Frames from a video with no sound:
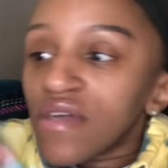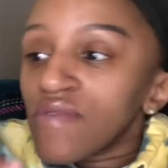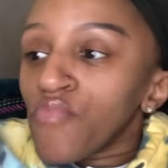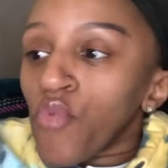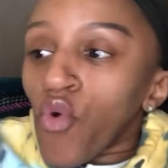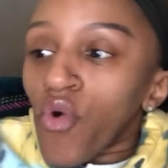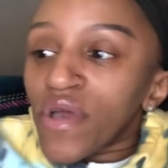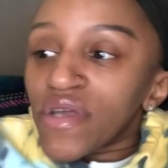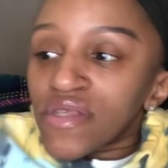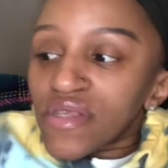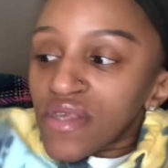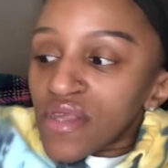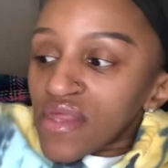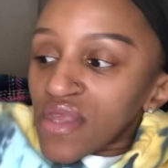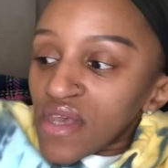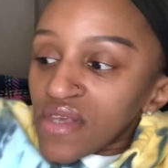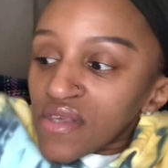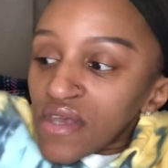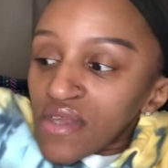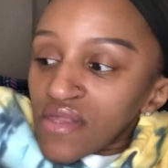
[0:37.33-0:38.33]
points and
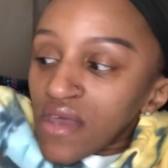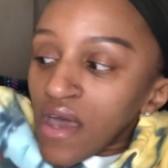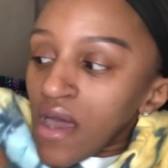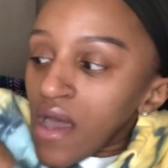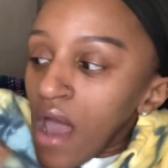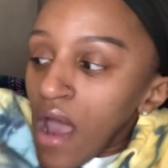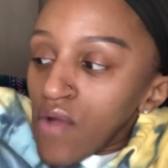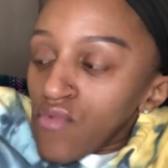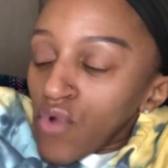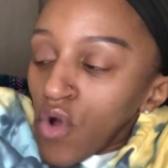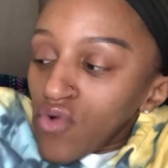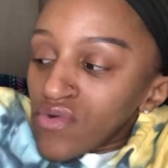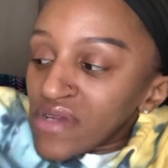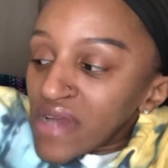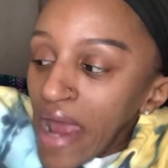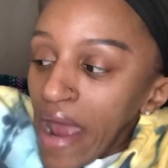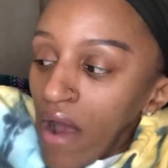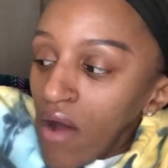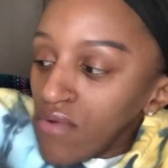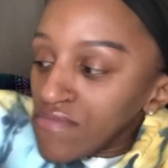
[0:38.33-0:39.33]
things like that I wrote
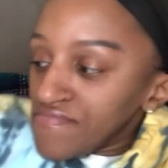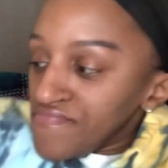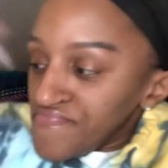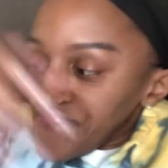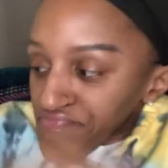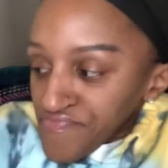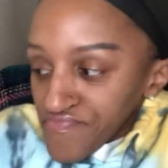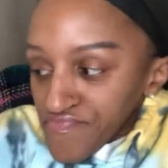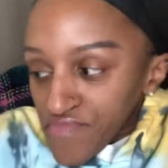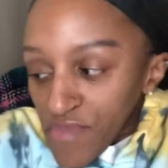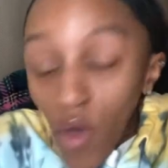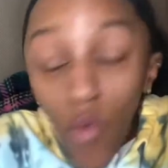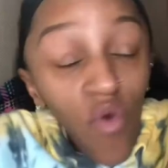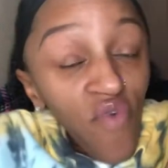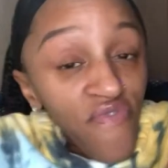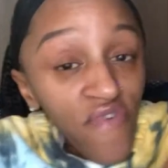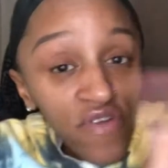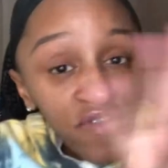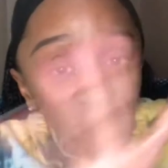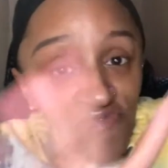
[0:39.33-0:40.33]
down. Well,
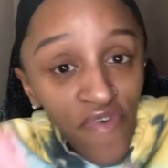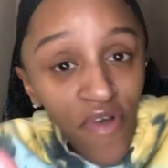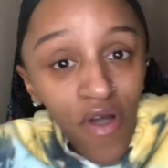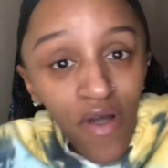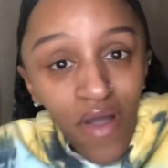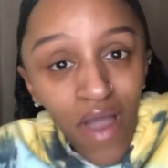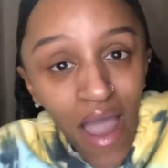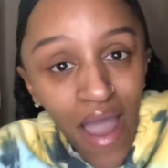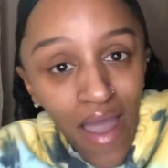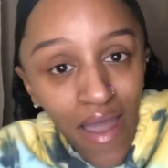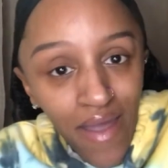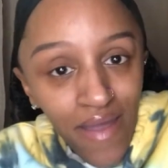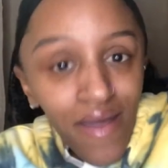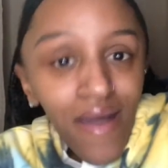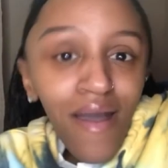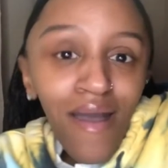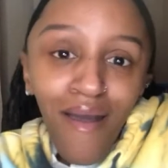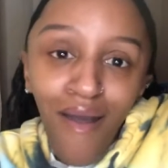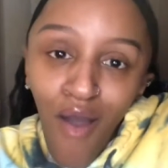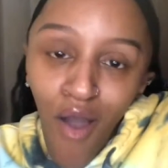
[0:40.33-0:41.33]
first of all, hi.
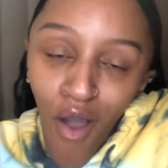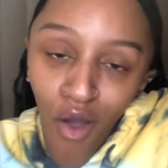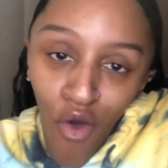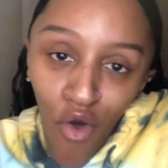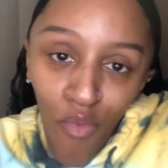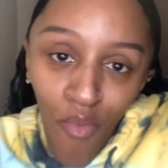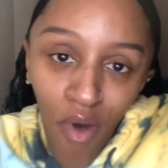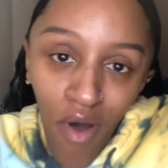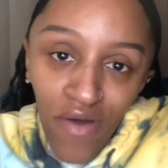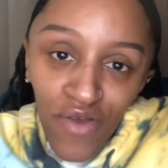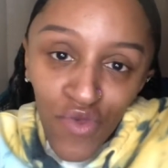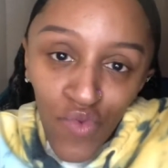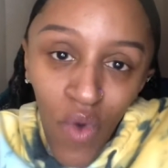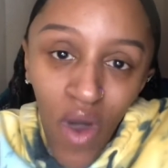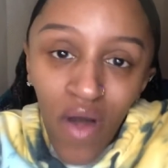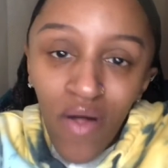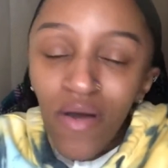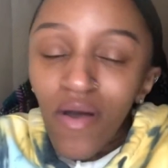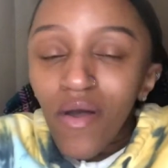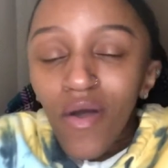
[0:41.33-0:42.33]
Hope all is
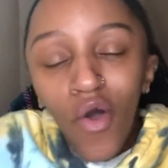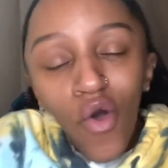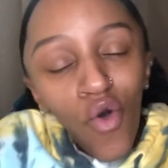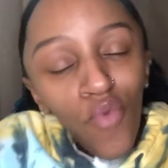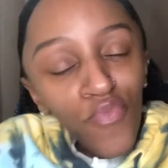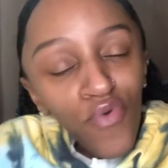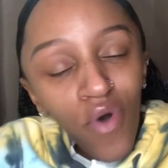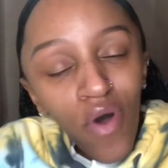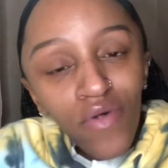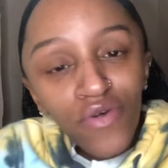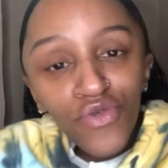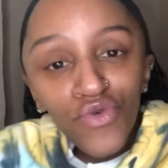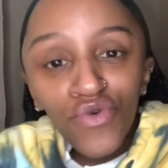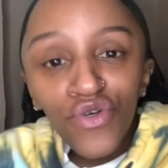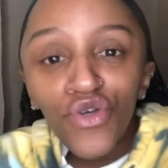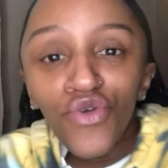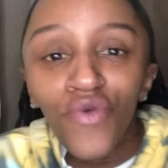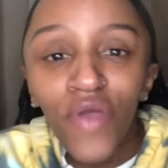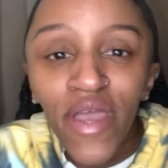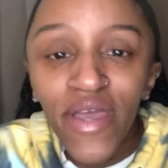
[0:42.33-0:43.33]
well. Hope you all are doing
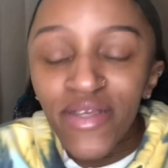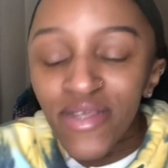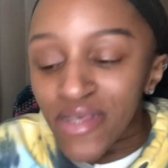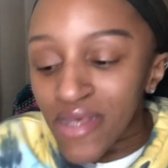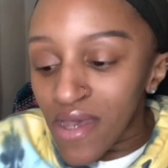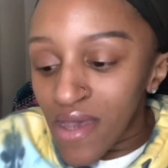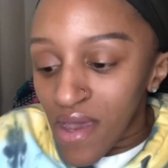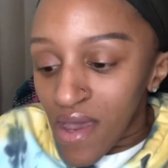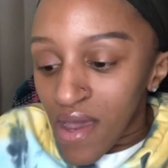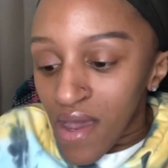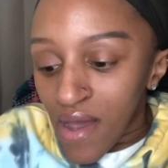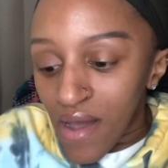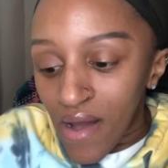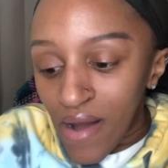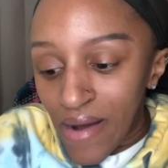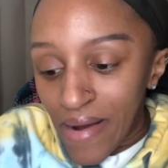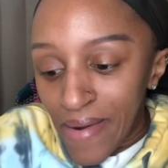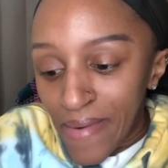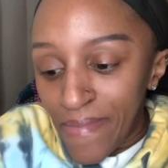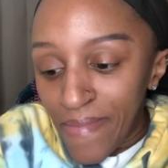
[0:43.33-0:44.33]
great.
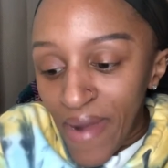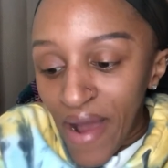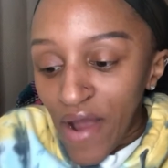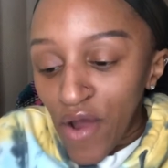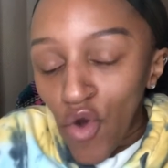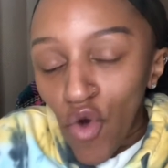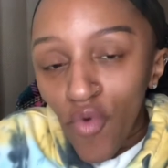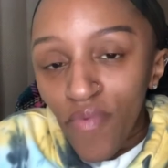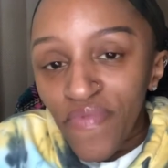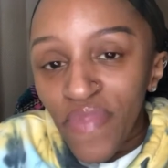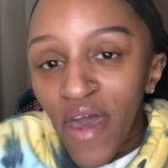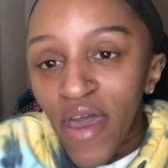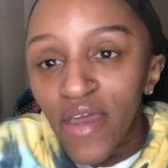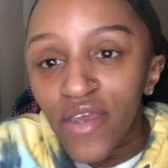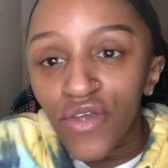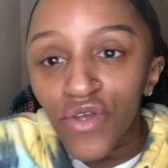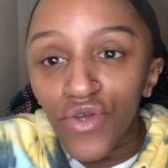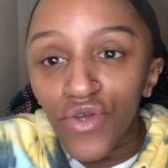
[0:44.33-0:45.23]
I hope that